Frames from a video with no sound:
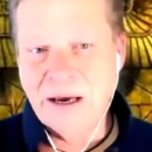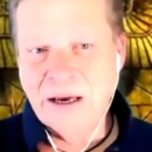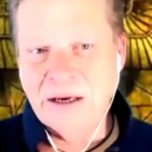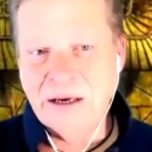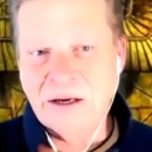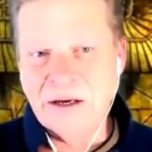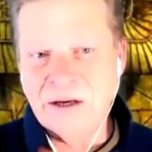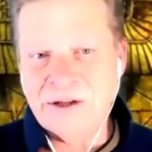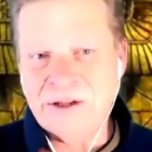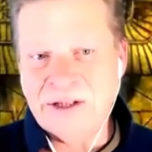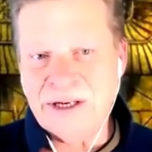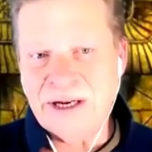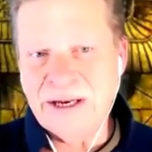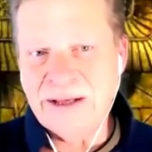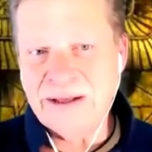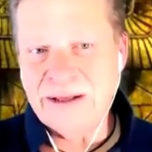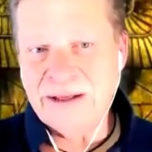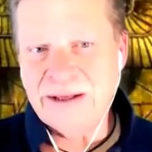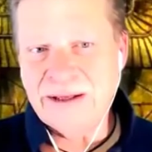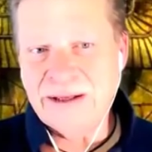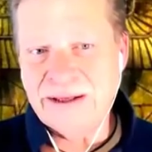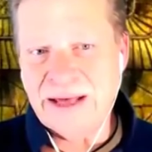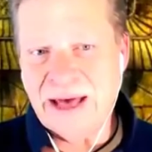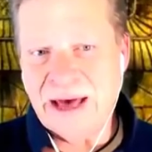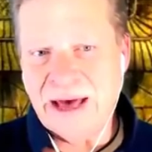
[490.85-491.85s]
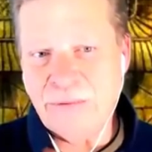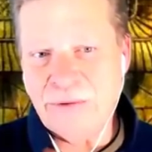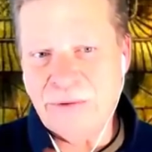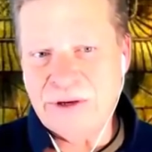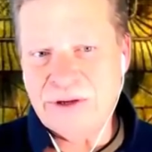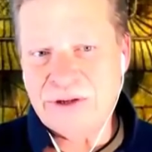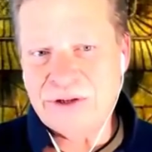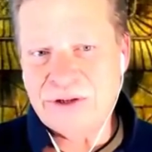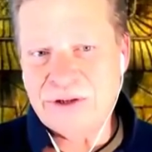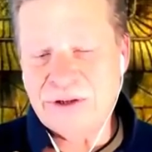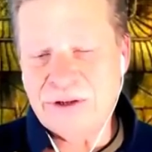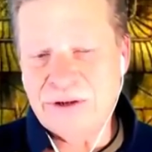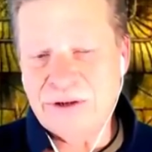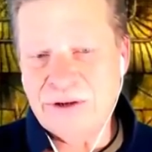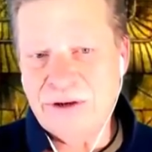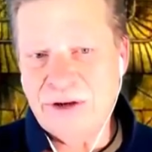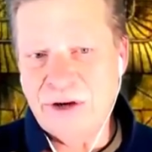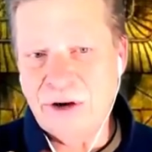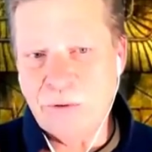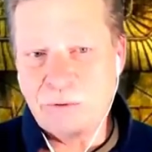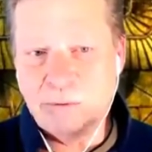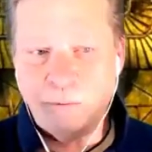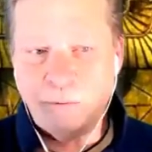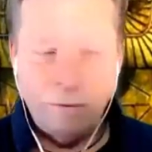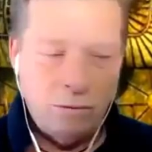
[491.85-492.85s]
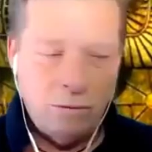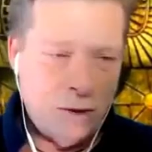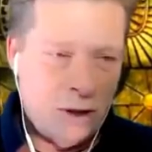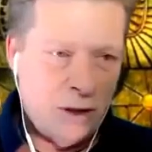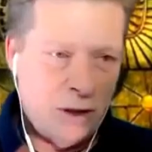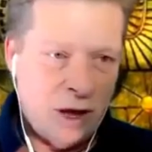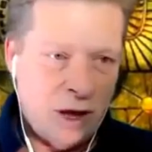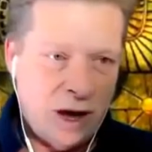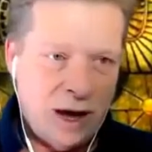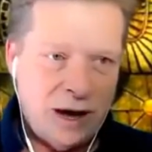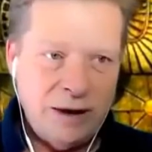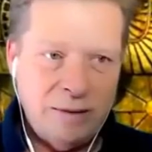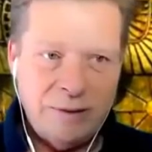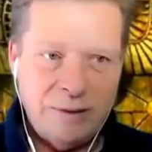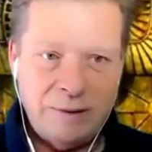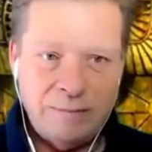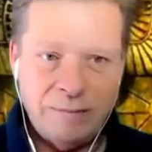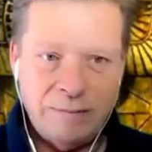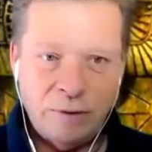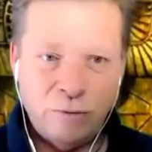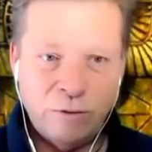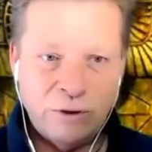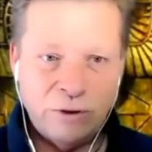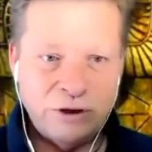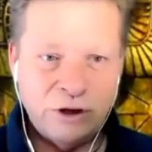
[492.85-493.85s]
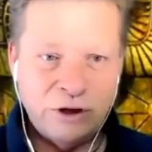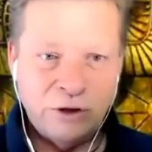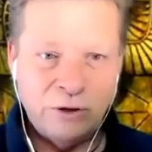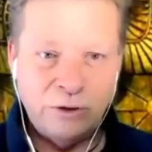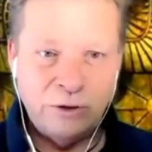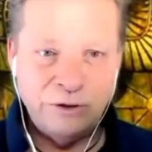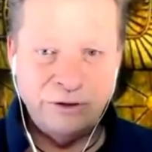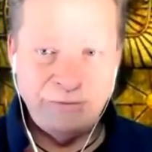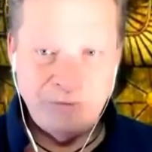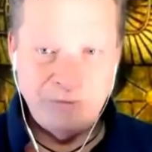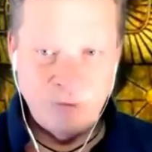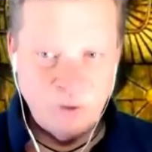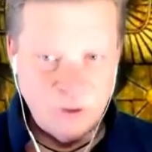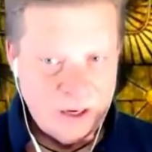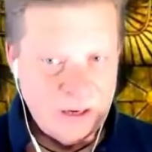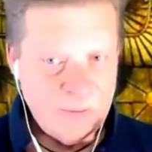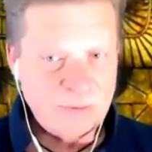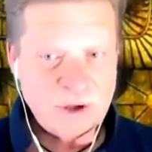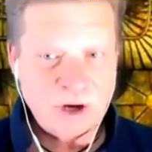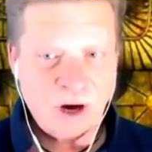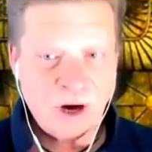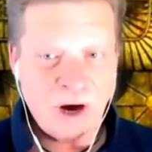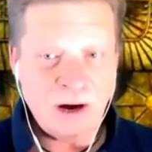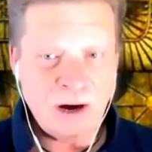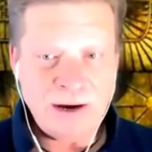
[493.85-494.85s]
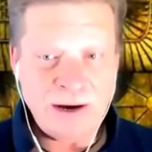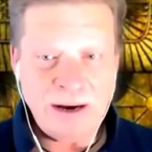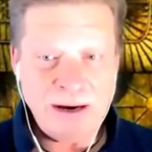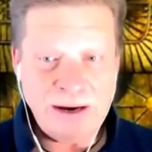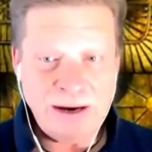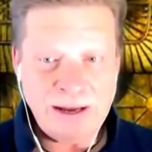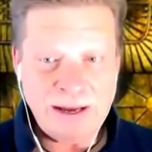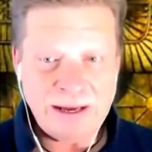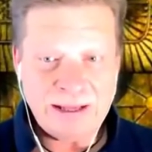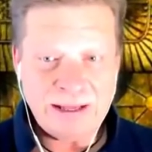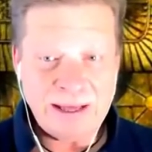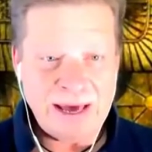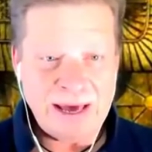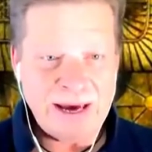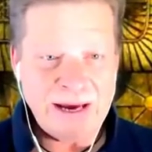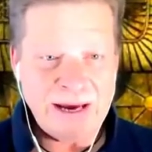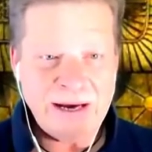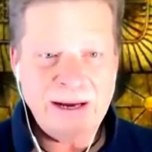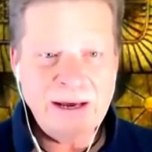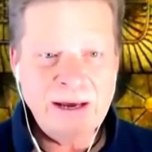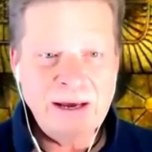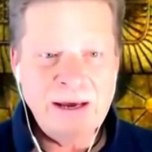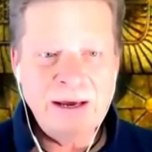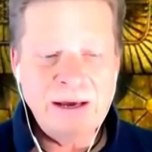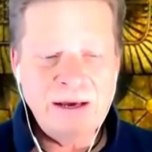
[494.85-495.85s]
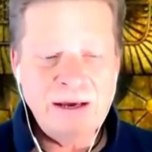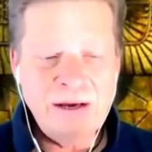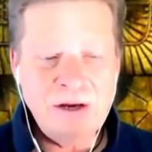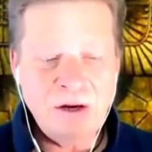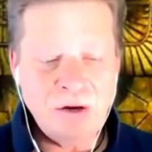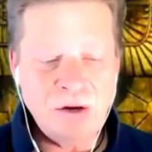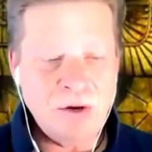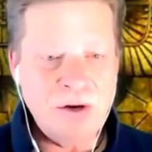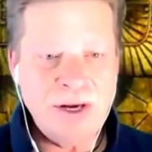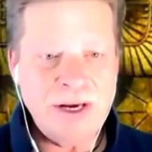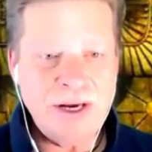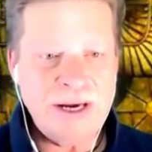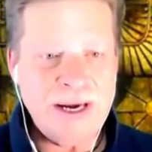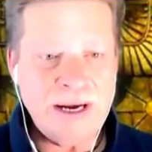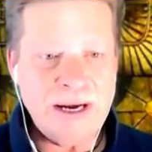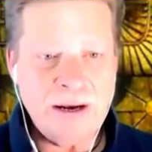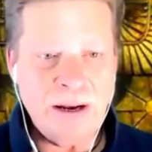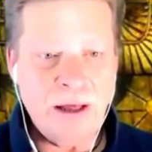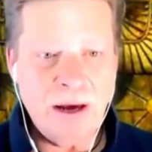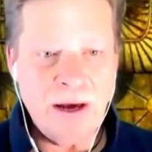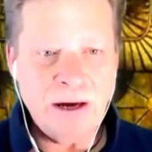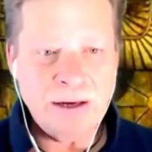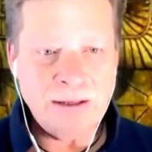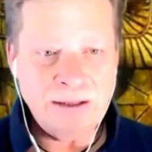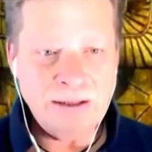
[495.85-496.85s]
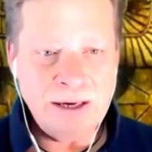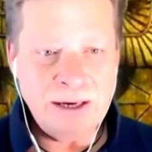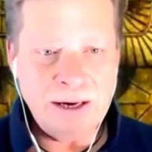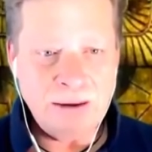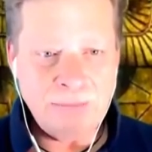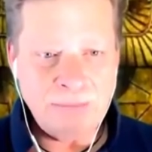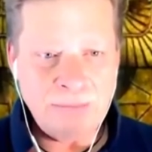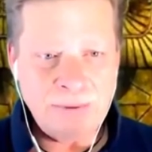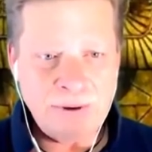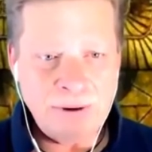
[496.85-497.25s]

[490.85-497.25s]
You see, that was, you know, a lot of people were told, if you keep talking like that, you're going to get locked up,